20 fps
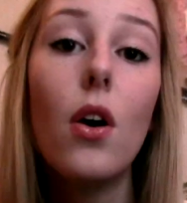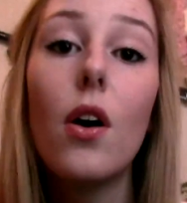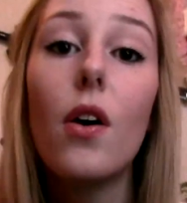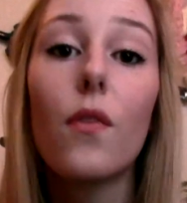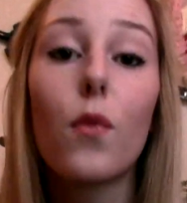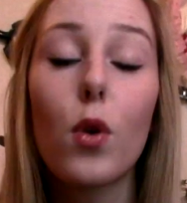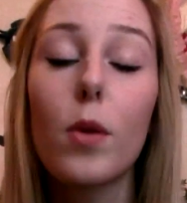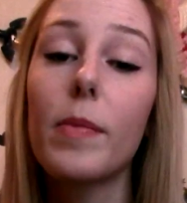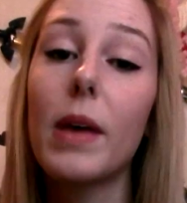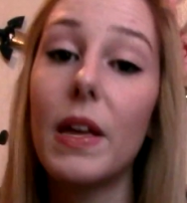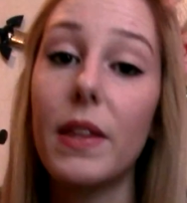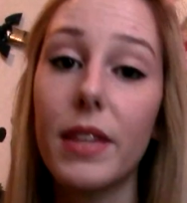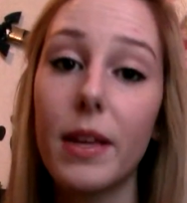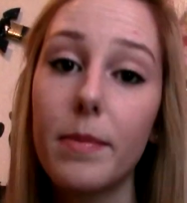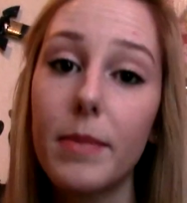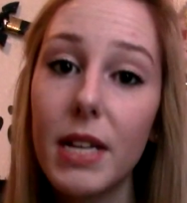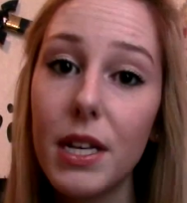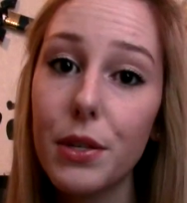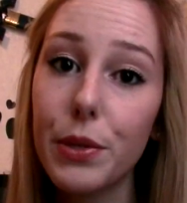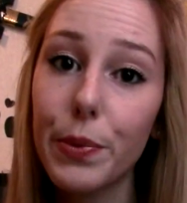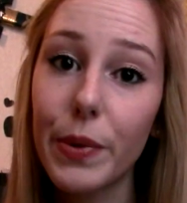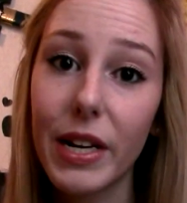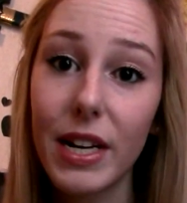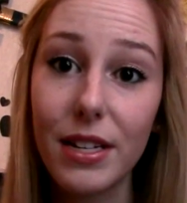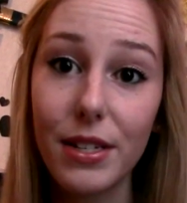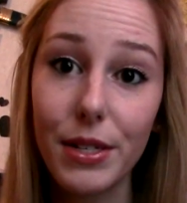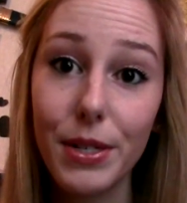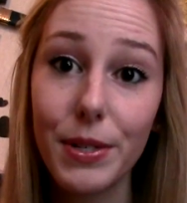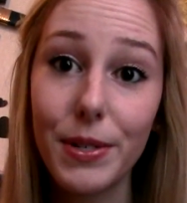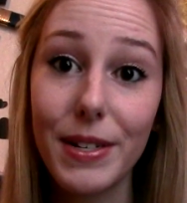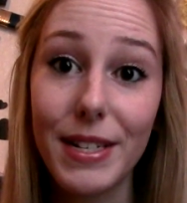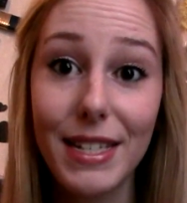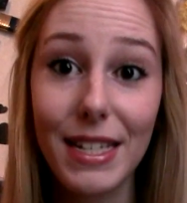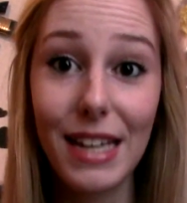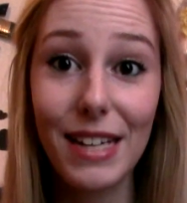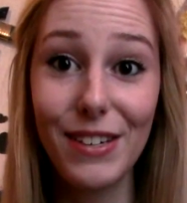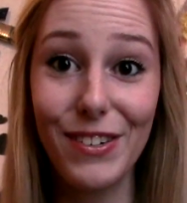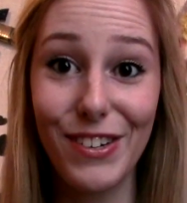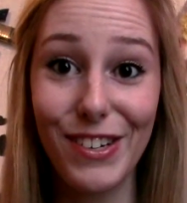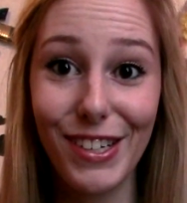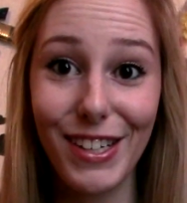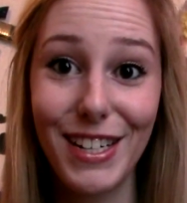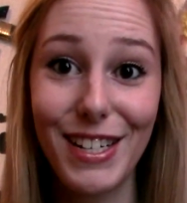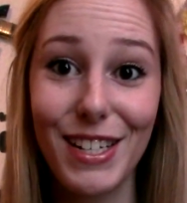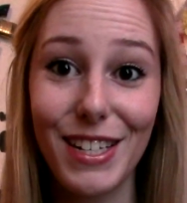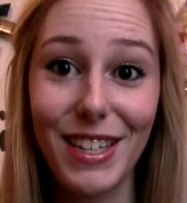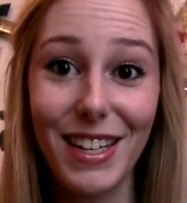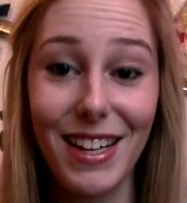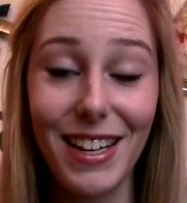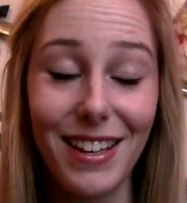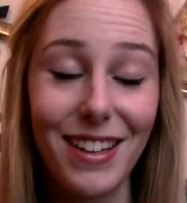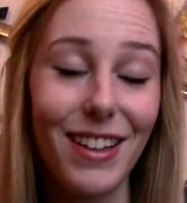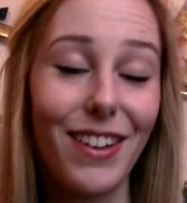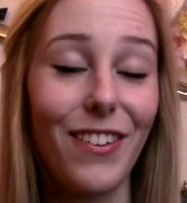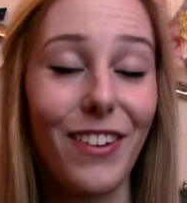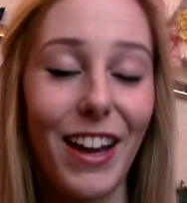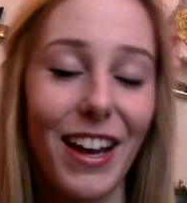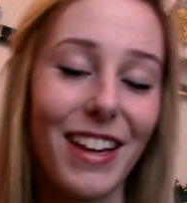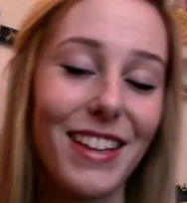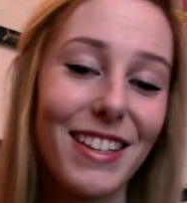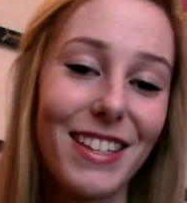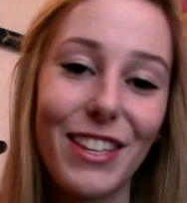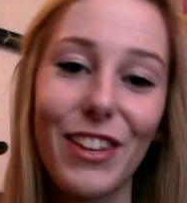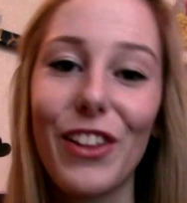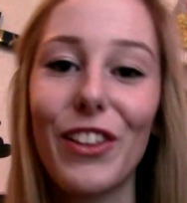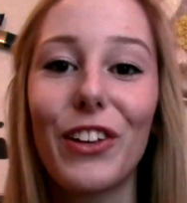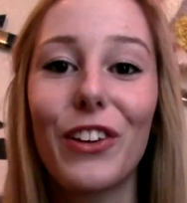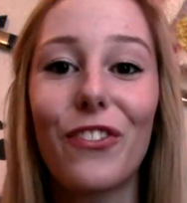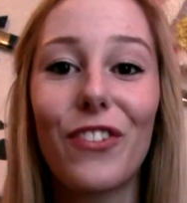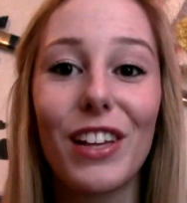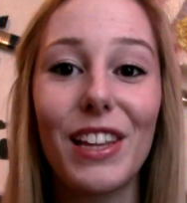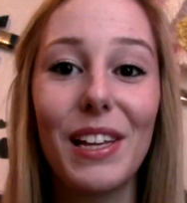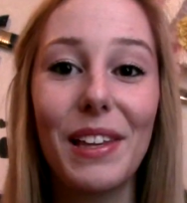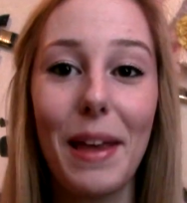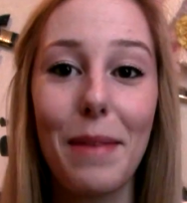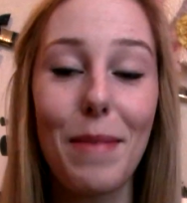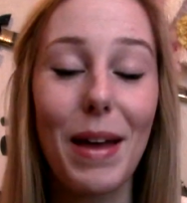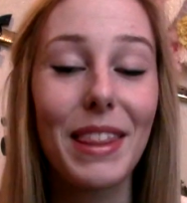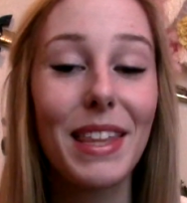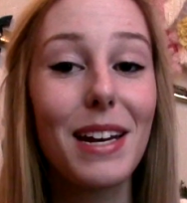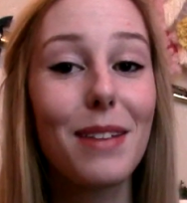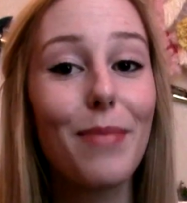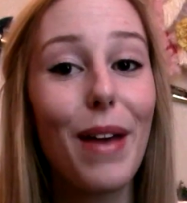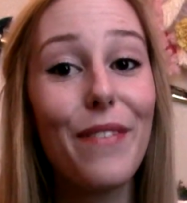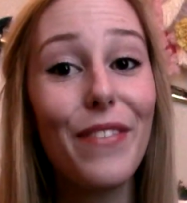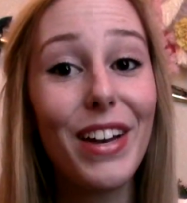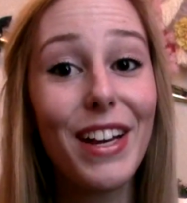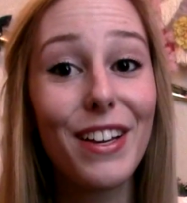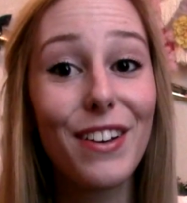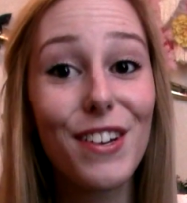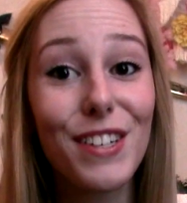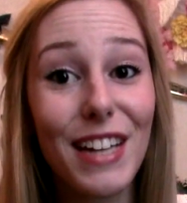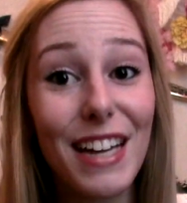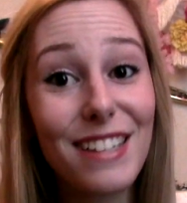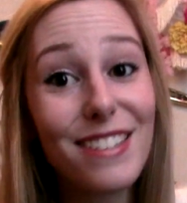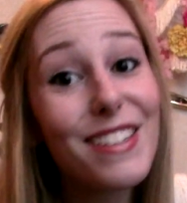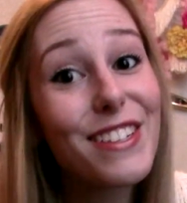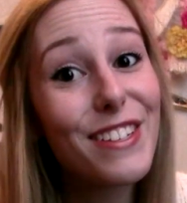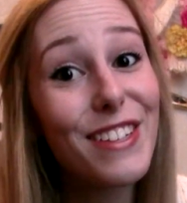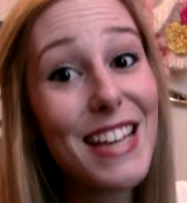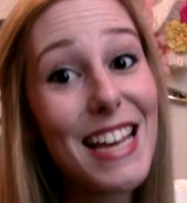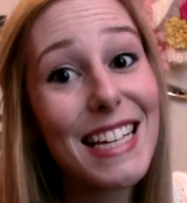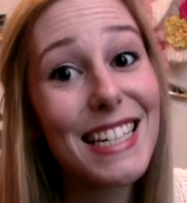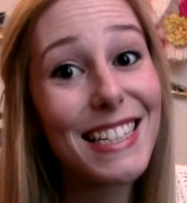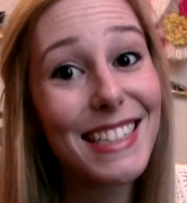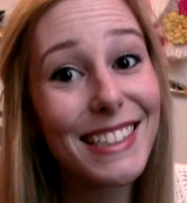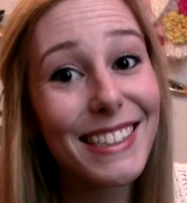For my thumbnails, what I do is I usually just like, okay, it's gonna look really lame at the end of my videos, I just do this.